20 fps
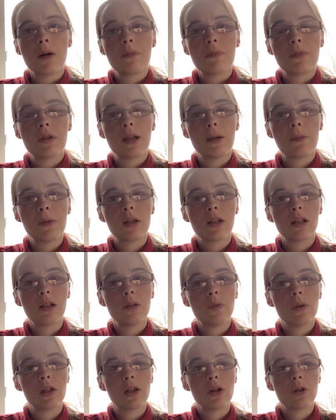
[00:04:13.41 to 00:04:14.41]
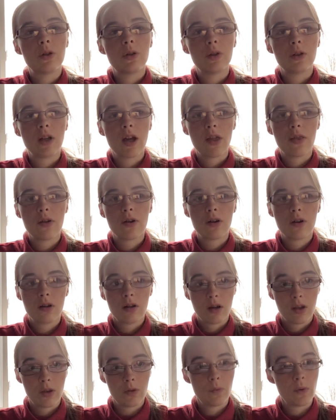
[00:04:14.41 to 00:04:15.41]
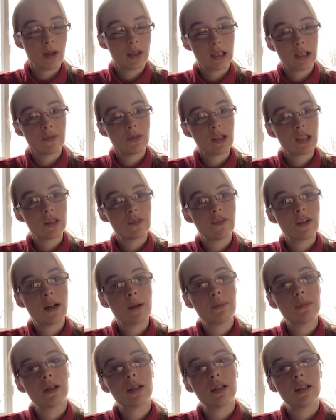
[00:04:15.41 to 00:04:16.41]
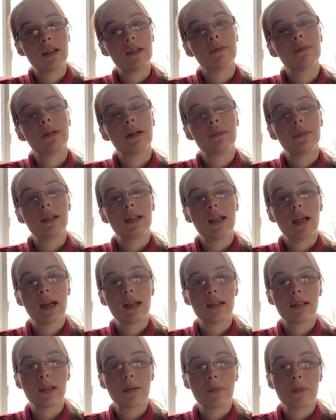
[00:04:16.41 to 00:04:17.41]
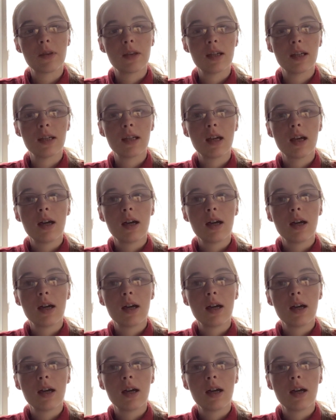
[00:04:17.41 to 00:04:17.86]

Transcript: Typically we go together, the rest of us family, and give mom and dad something.